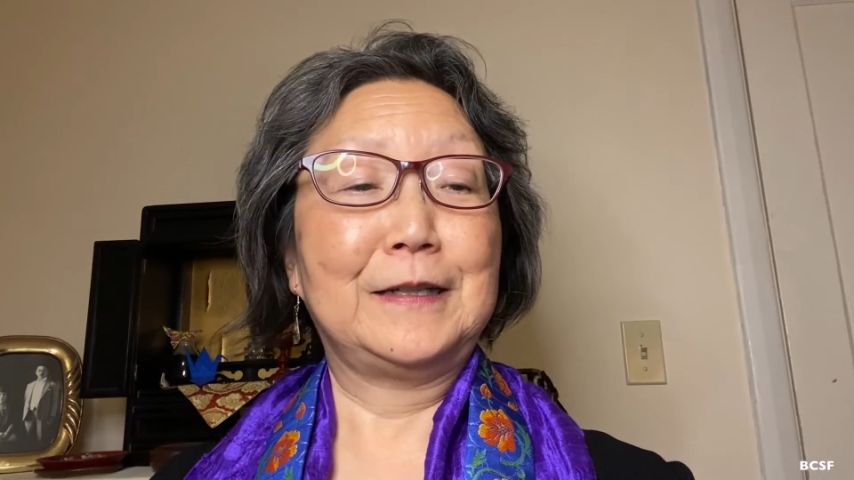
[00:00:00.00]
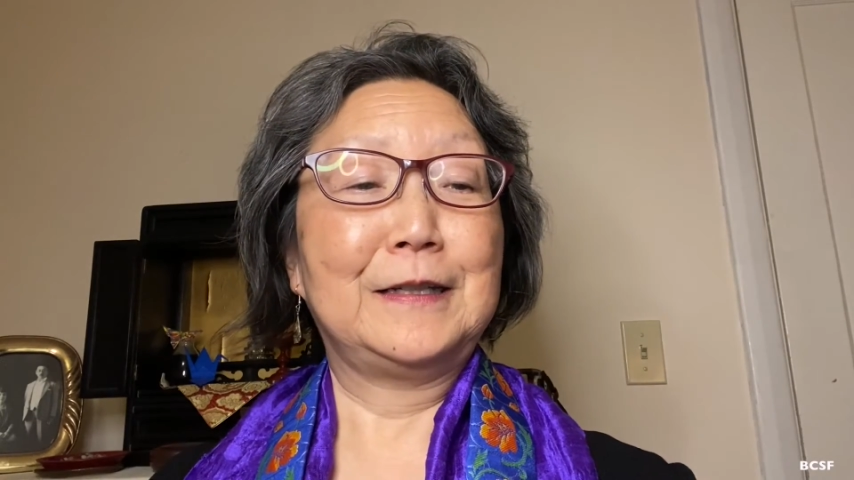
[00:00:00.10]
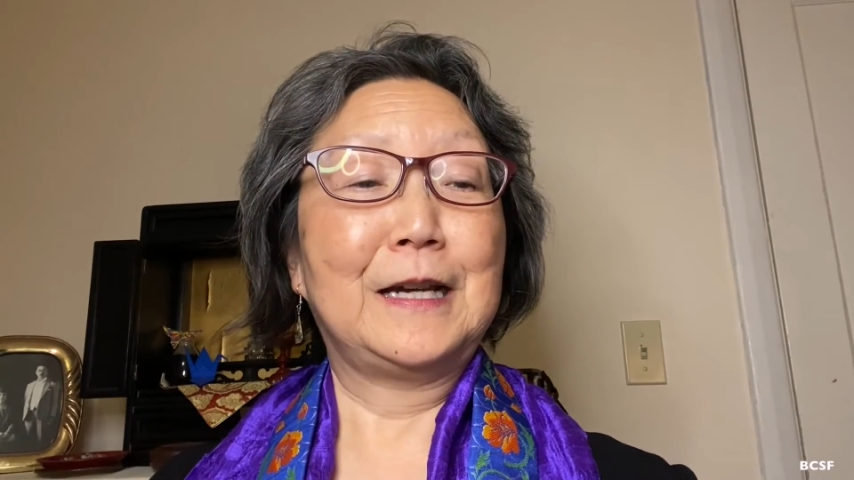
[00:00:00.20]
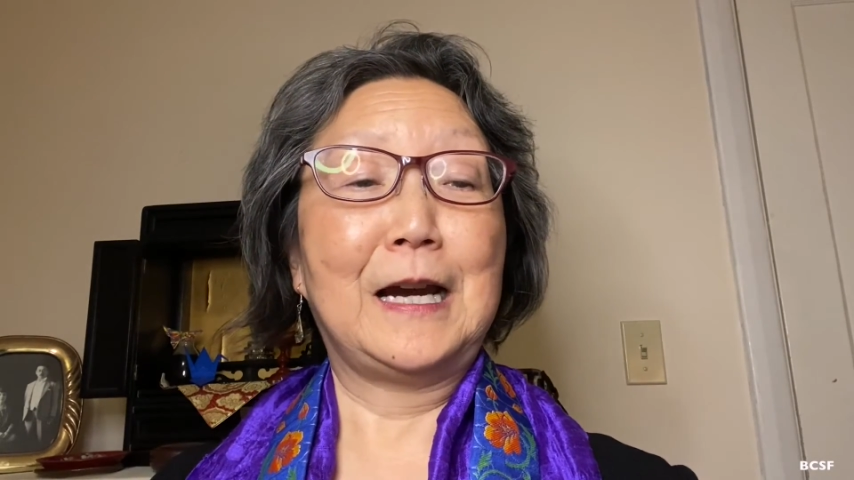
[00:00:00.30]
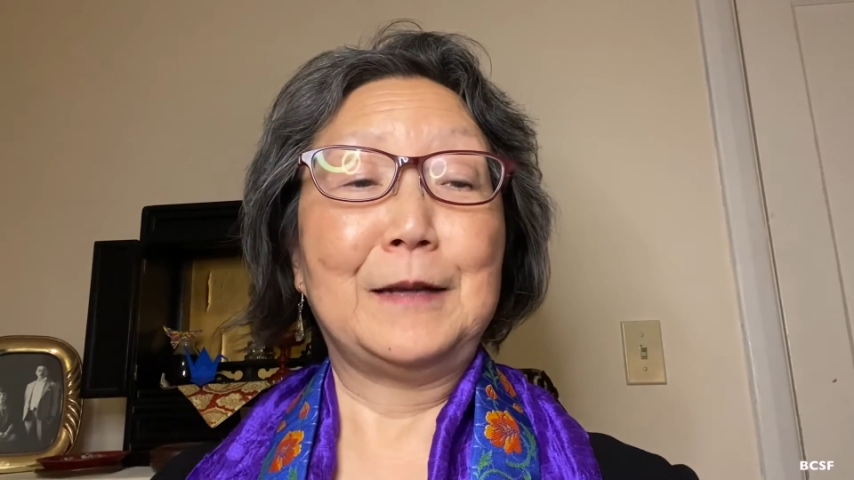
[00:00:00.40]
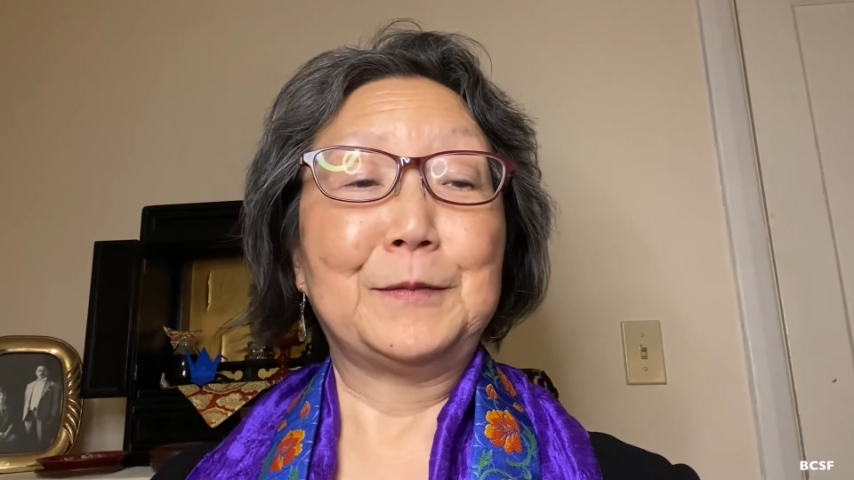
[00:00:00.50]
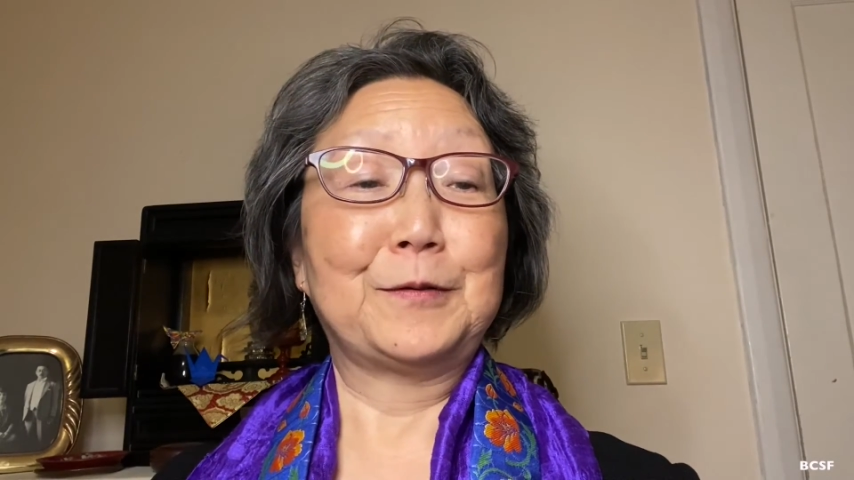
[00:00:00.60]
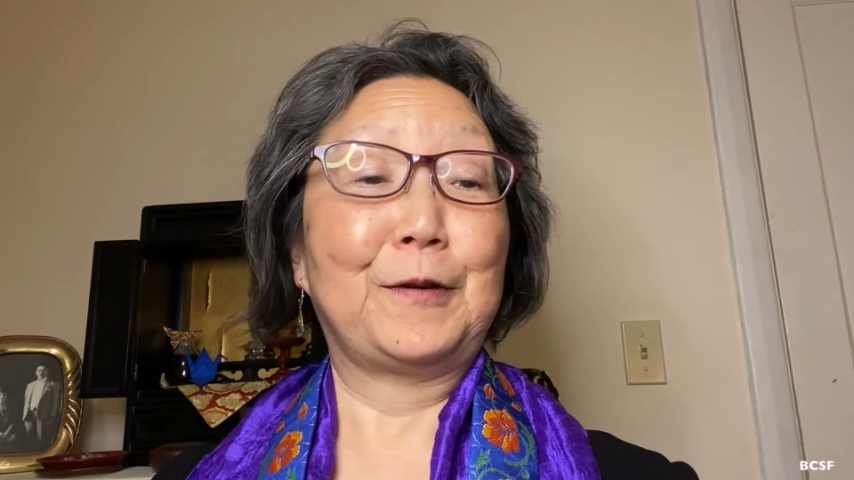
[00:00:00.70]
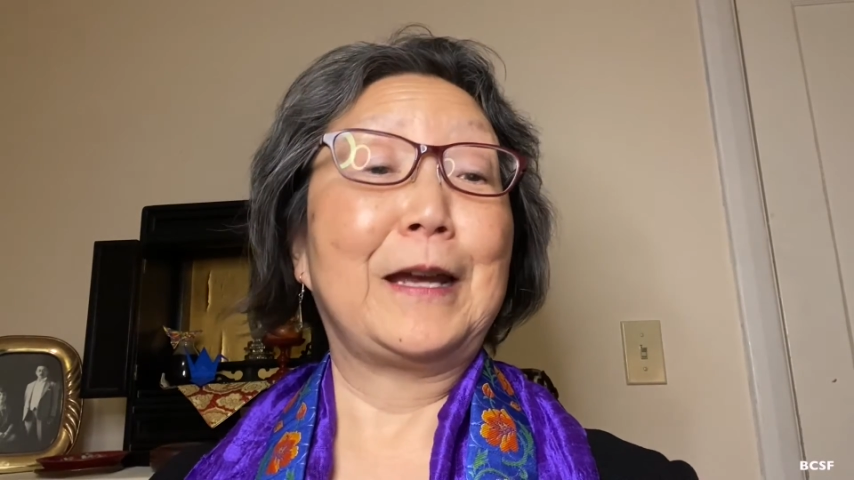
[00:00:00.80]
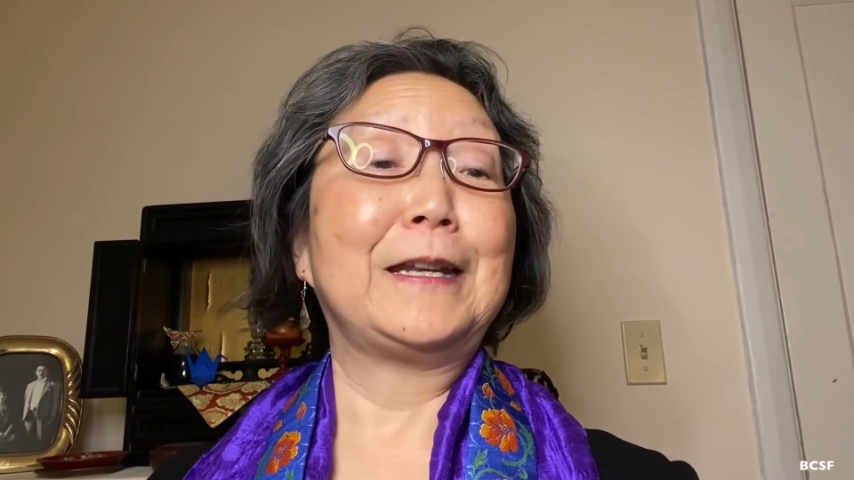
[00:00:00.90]
times
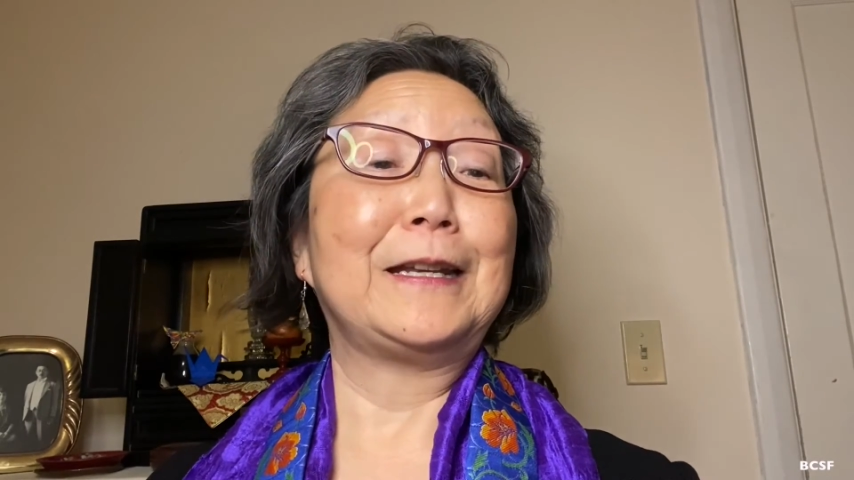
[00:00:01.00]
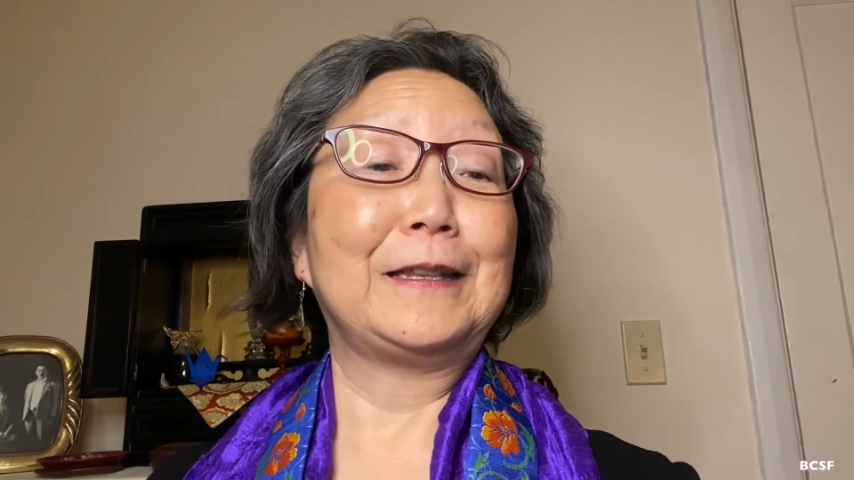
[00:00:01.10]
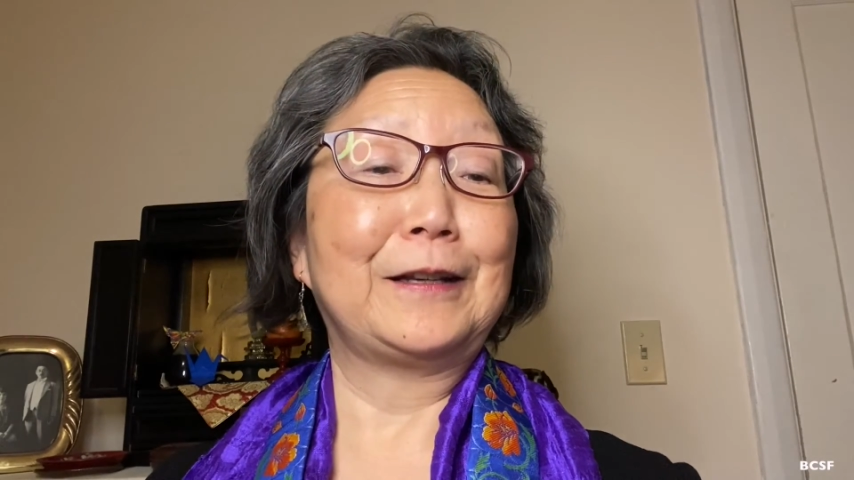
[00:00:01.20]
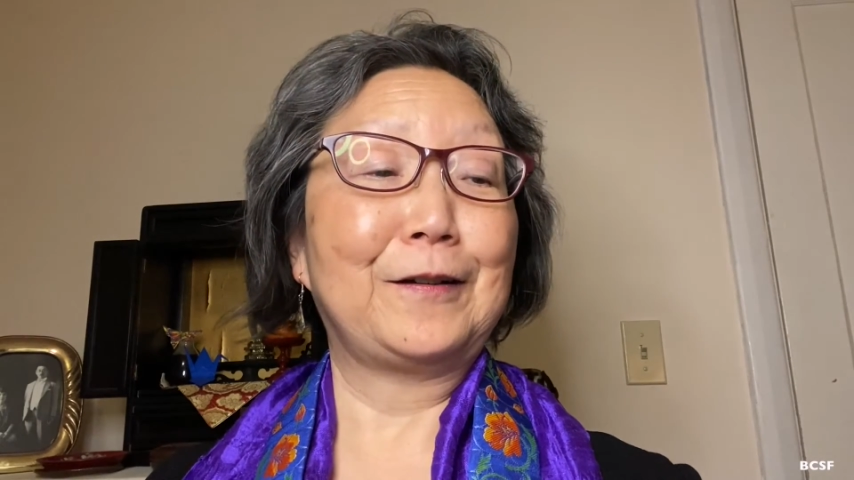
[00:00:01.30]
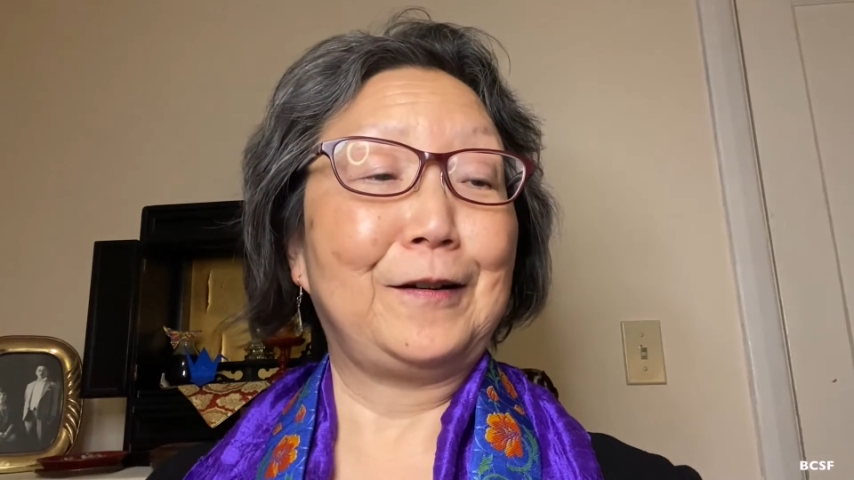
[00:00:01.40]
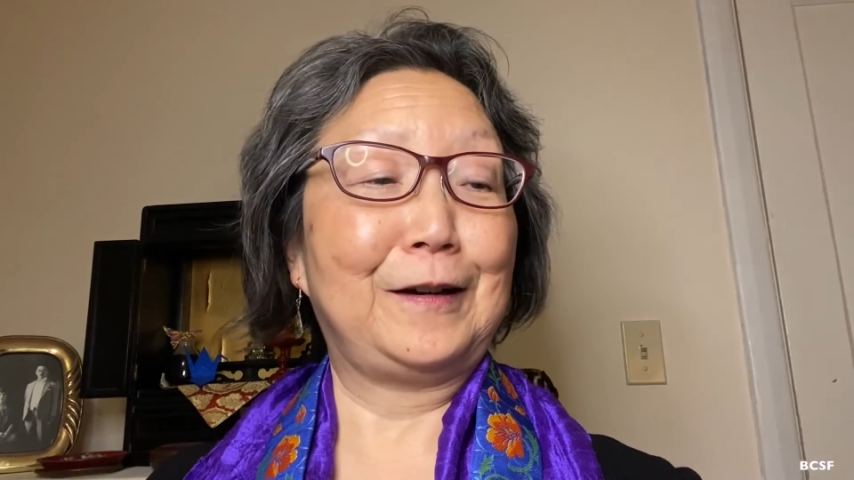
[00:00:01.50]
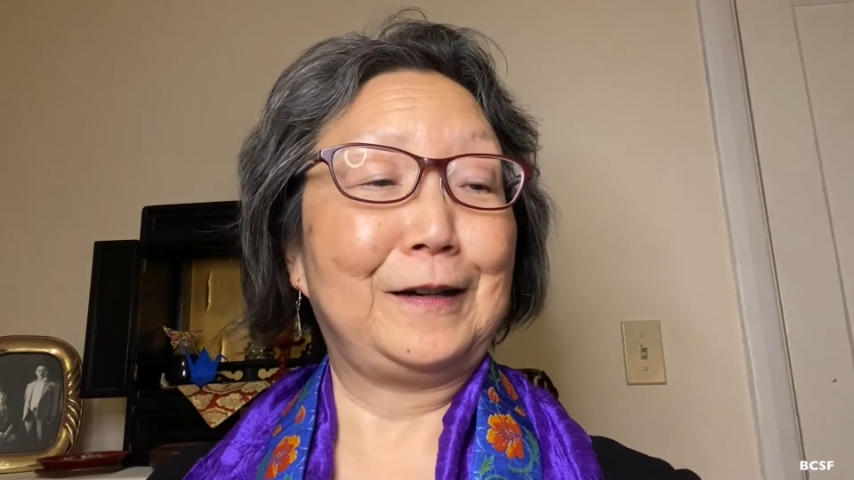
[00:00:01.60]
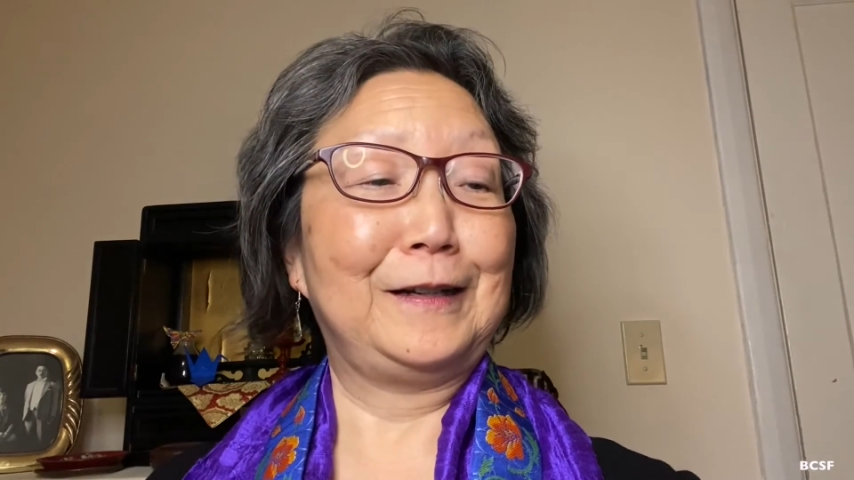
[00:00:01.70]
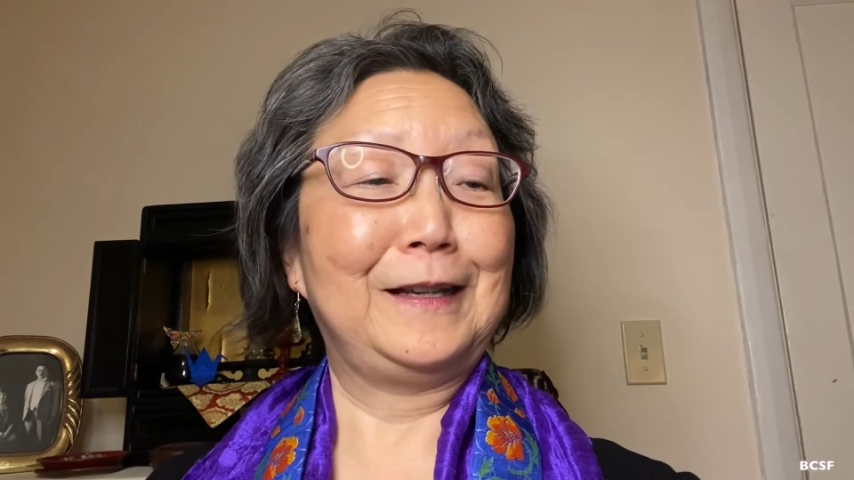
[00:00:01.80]
riding in the car,